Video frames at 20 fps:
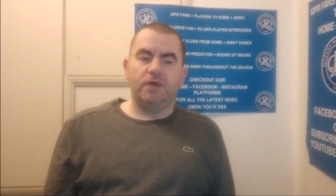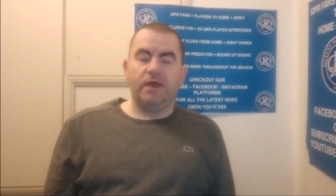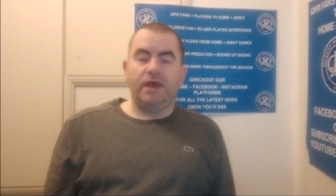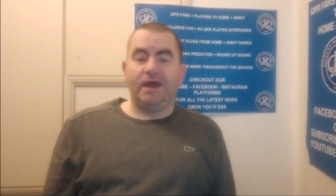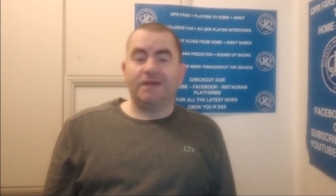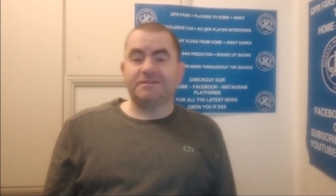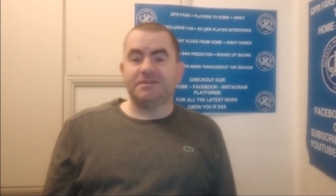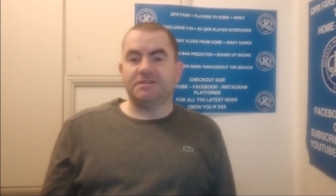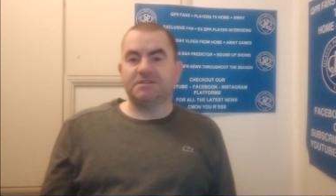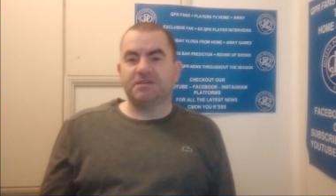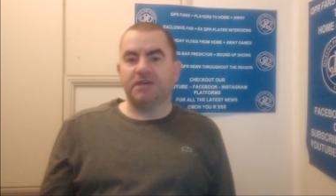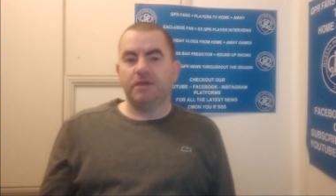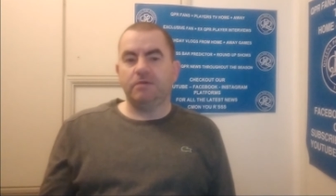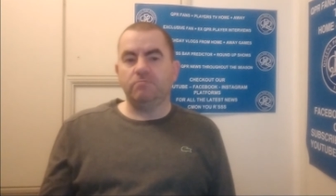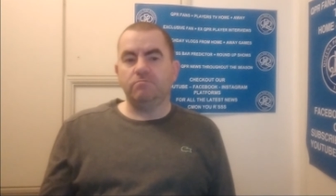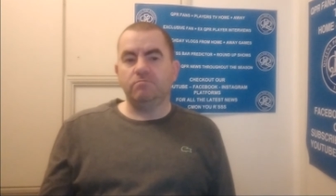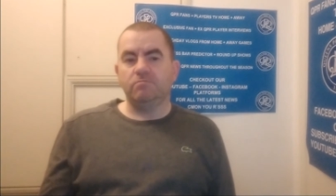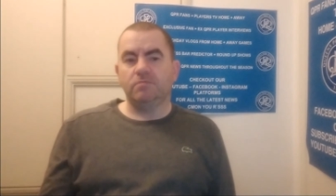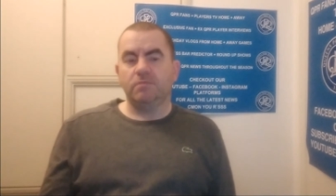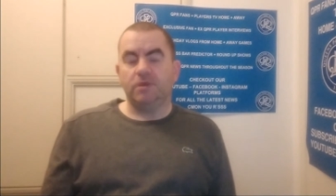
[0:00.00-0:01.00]
As a
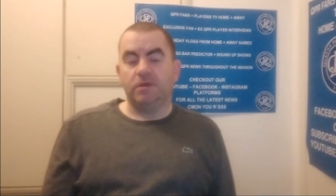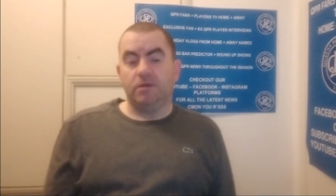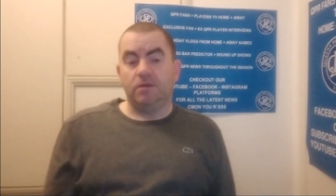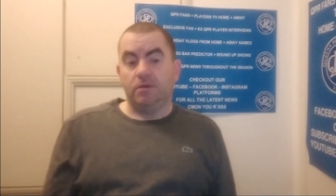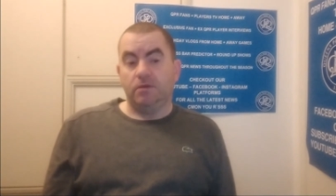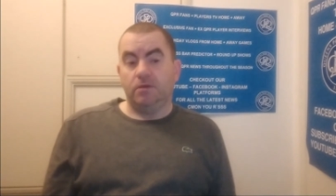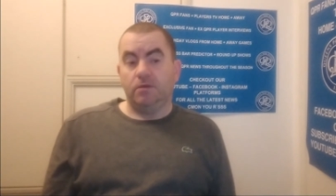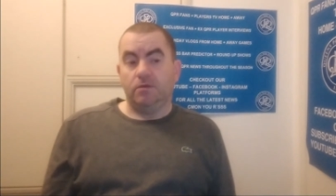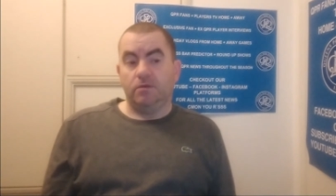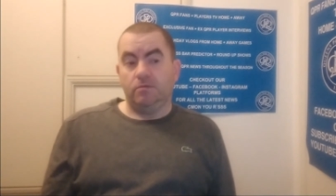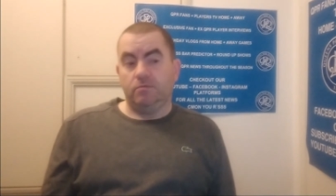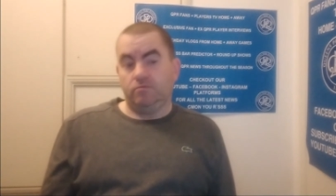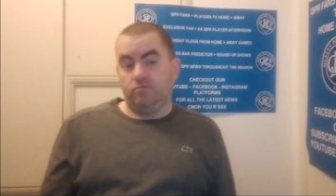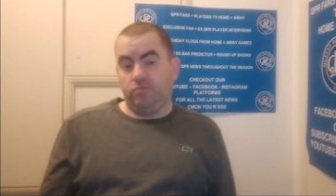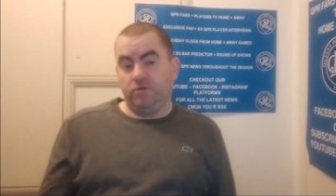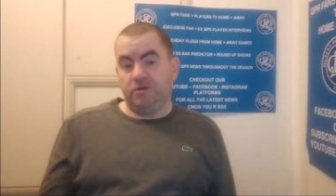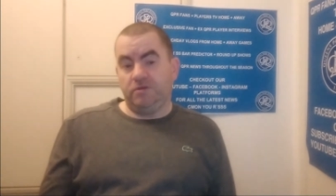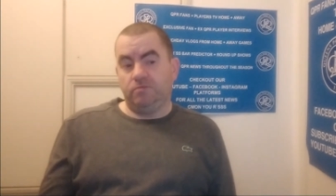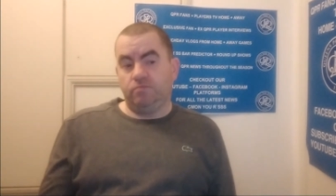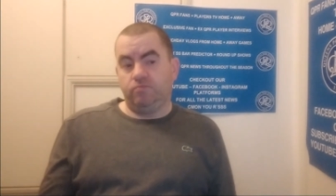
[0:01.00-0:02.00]
team,
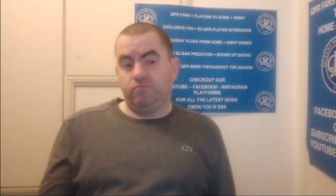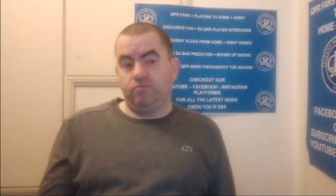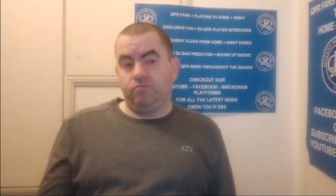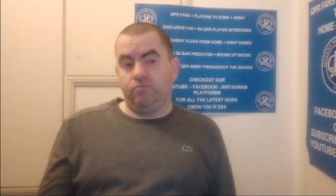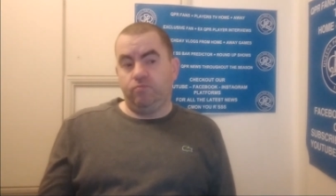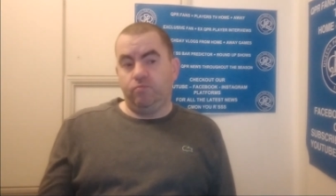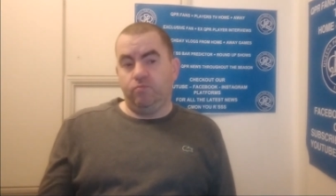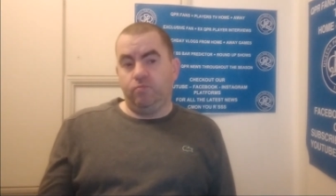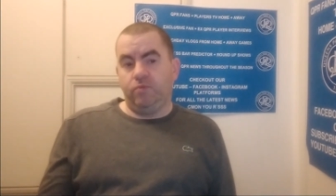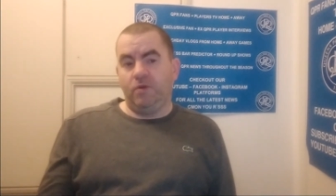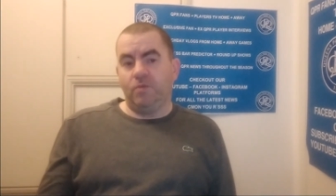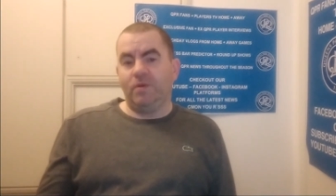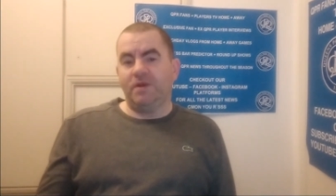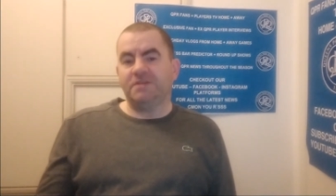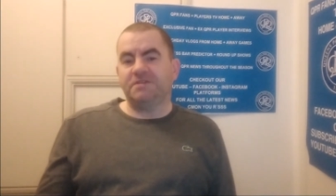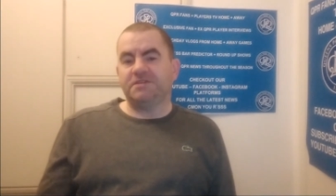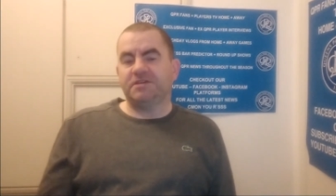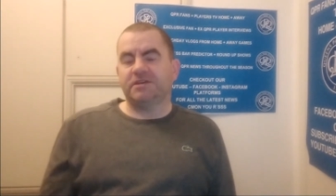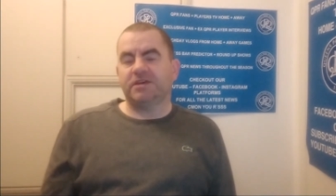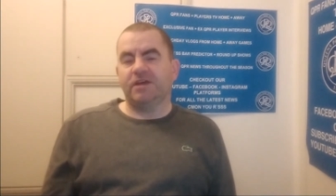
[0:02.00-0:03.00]
we
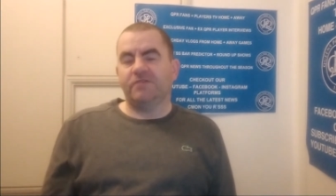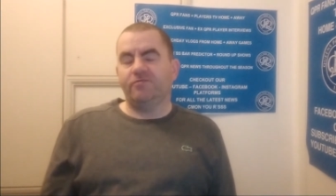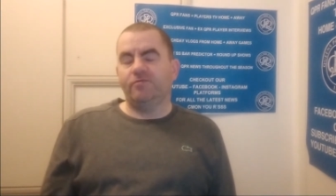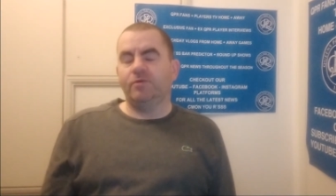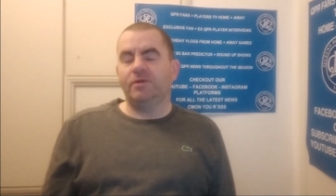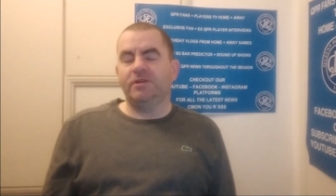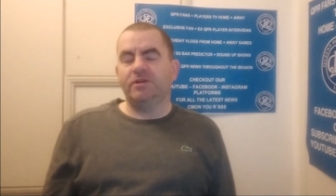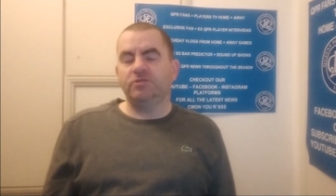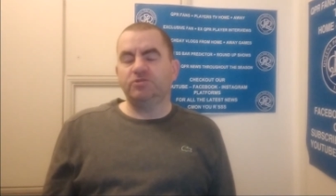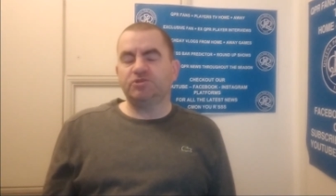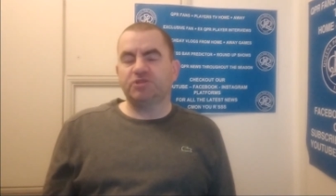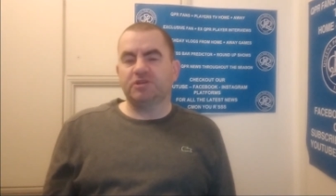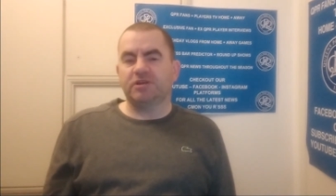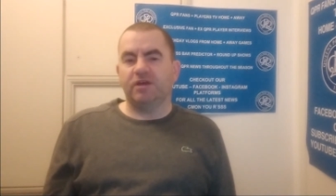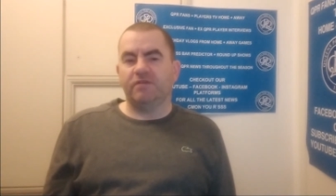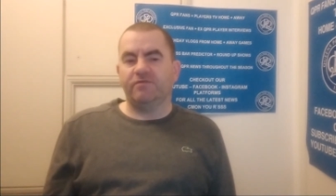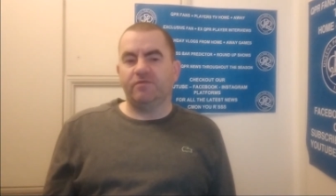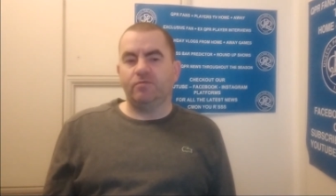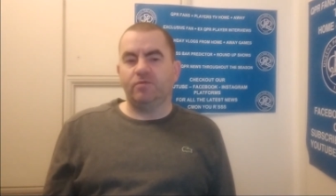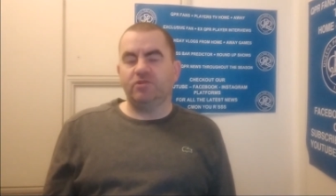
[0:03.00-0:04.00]
win together, we lose
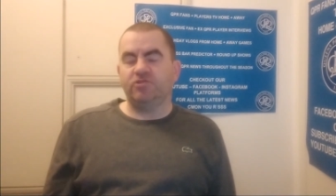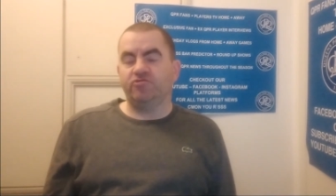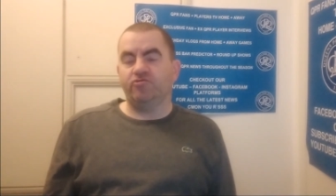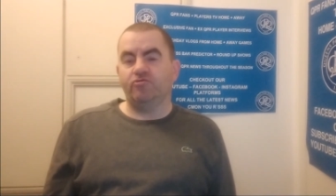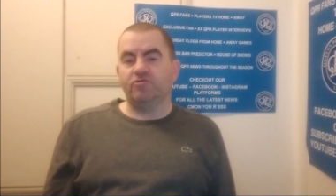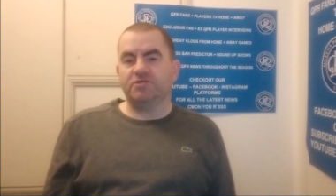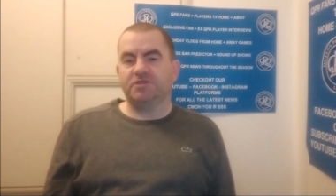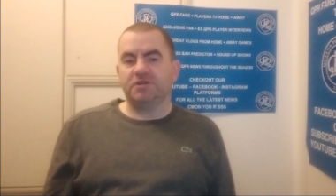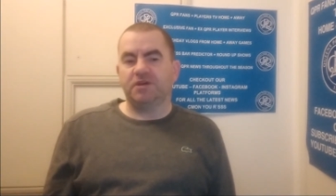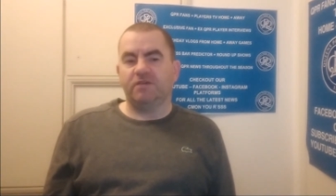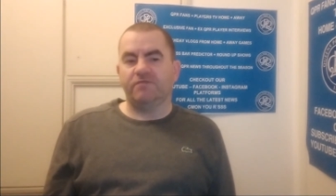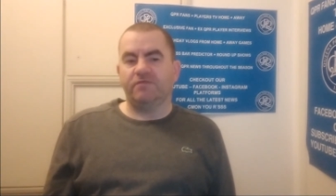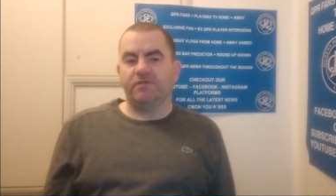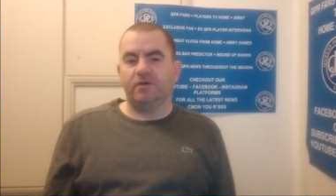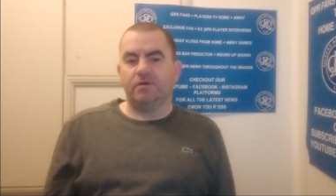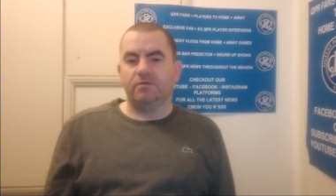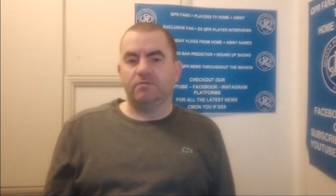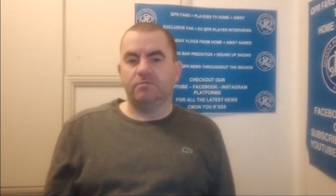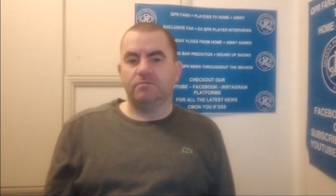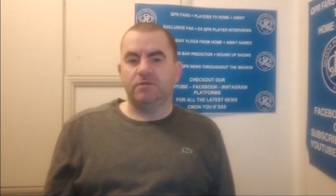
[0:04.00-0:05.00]
together, we draw
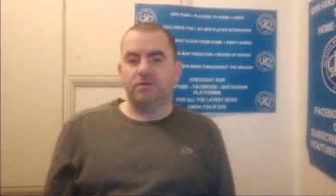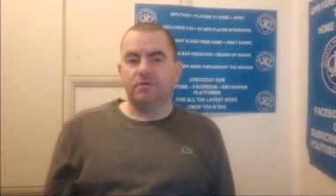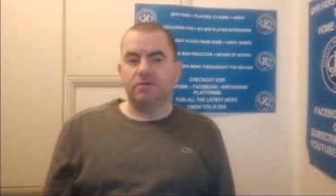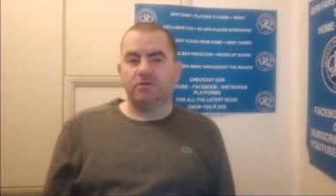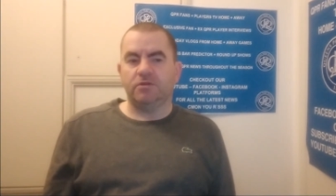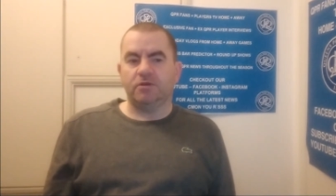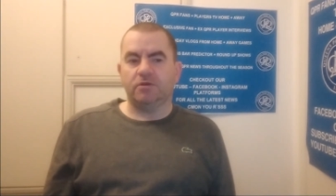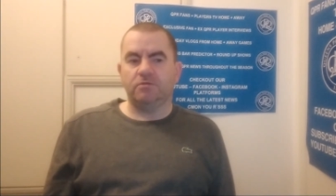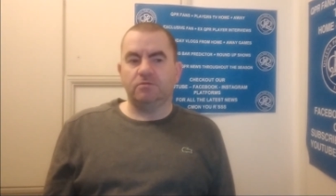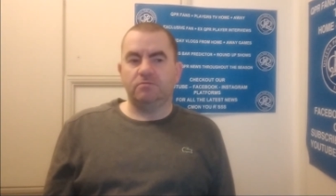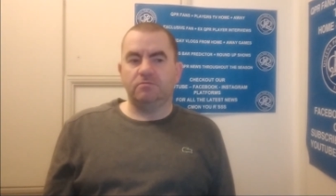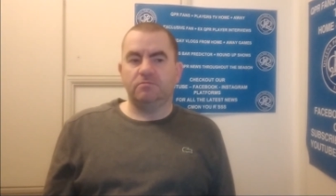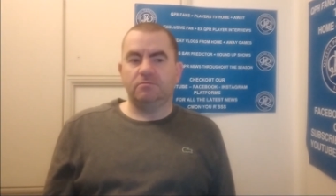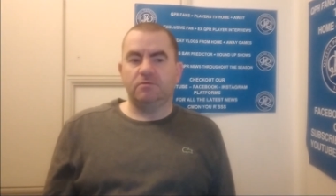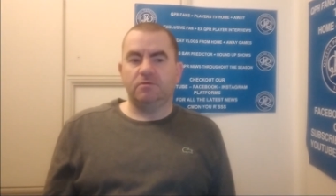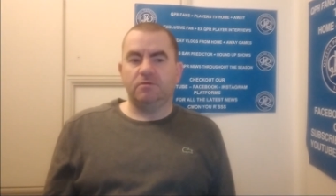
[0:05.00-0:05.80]
together. The